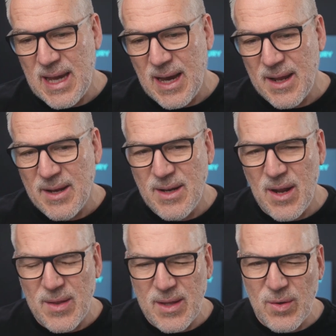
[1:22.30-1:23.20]
yeah, I don't
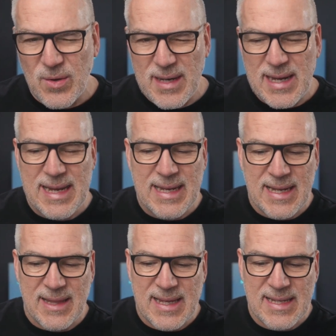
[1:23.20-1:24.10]
know that you're
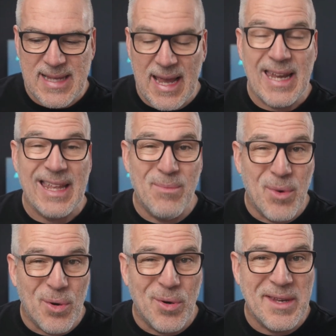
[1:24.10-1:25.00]
needing these
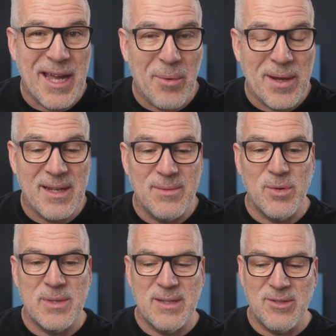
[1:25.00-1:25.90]
anymore. Now we can
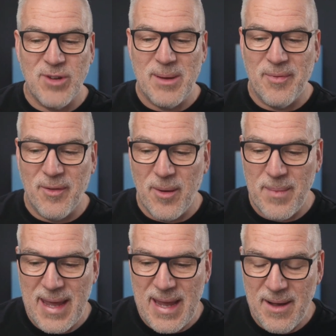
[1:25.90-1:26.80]
multi-stream
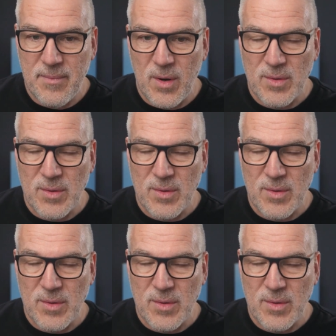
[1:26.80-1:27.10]
from here.